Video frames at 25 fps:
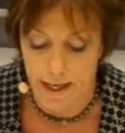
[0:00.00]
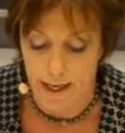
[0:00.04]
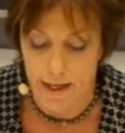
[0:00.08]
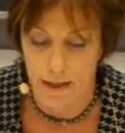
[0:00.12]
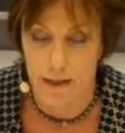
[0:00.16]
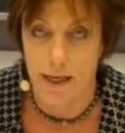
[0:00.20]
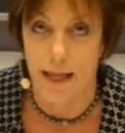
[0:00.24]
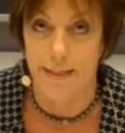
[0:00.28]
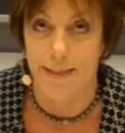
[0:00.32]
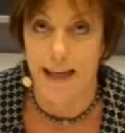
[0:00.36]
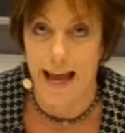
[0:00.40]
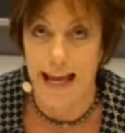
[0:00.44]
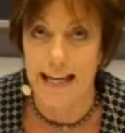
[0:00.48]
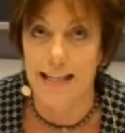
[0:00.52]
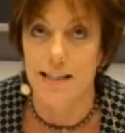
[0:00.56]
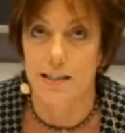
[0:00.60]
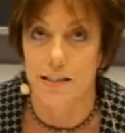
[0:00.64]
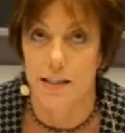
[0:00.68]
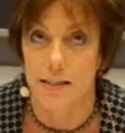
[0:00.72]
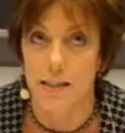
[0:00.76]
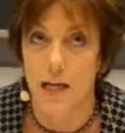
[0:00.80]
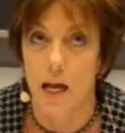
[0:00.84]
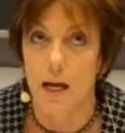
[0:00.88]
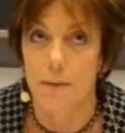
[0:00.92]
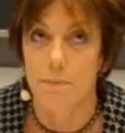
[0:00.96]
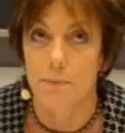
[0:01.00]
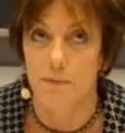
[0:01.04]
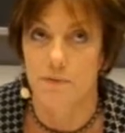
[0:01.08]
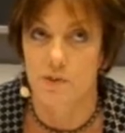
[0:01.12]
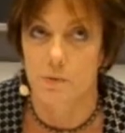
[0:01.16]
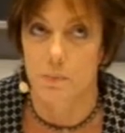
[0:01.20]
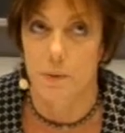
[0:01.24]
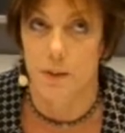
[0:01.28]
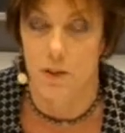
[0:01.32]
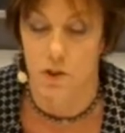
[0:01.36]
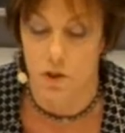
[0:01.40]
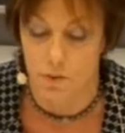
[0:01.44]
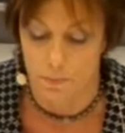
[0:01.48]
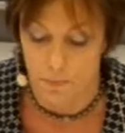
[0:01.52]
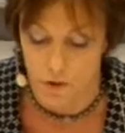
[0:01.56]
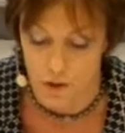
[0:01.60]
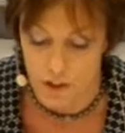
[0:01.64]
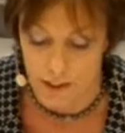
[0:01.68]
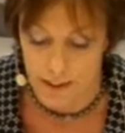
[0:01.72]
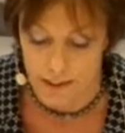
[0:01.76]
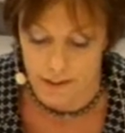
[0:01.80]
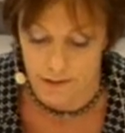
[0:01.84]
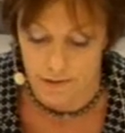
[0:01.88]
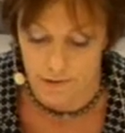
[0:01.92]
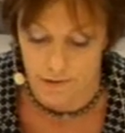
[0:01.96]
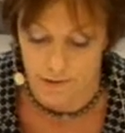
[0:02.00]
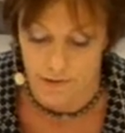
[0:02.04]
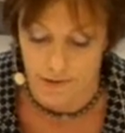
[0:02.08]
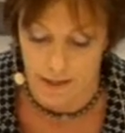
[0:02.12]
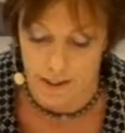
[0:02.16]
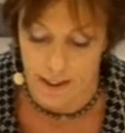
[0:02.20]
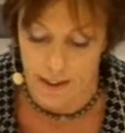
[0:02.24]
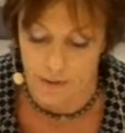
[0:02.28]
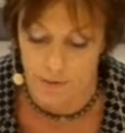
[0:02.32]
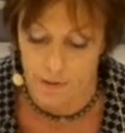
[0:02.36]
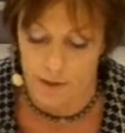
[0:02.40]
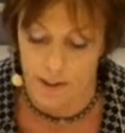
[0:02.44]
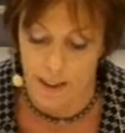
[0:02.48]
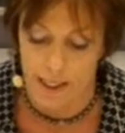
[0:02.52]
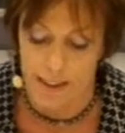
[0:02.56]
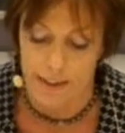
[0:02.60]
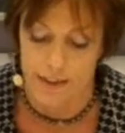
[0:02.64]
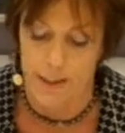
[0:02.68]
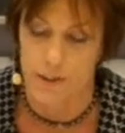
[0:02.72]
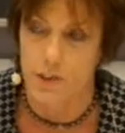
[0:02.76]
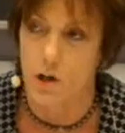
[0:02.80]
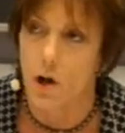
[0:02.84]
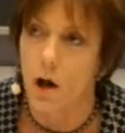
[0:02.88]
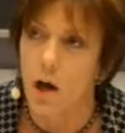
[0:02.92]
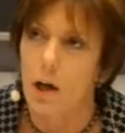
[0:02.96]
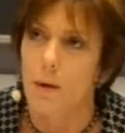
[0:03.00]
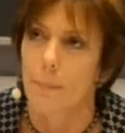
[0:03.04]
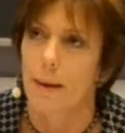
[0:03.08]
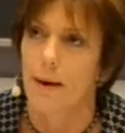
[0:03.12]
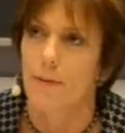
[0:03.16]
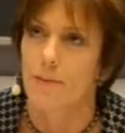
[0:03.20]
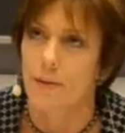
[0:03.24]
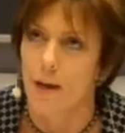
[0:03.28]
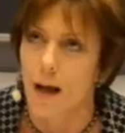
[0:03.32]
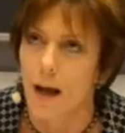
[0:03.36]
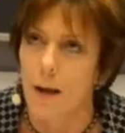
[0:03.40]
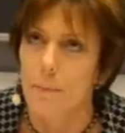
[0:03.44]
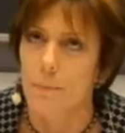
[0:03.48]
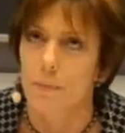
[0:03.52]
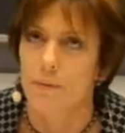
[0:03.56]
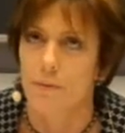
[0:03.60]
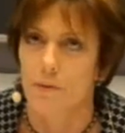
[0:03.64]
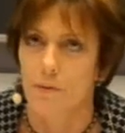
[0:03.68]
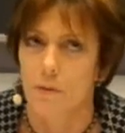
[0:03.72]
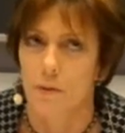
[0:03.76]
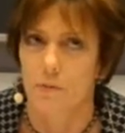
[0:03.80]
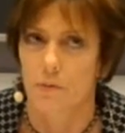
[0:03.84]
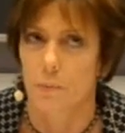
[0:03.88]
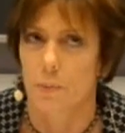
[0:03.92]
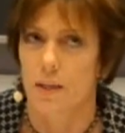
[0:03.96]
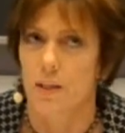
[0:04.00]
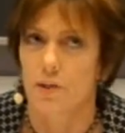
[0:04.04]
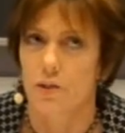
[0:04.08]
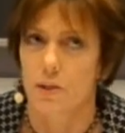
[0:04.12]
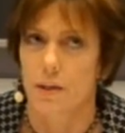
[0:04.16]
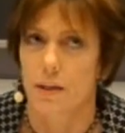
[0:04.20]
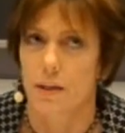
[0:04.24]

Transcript: And that is the type of speech in particular that I would like to talk about, not speech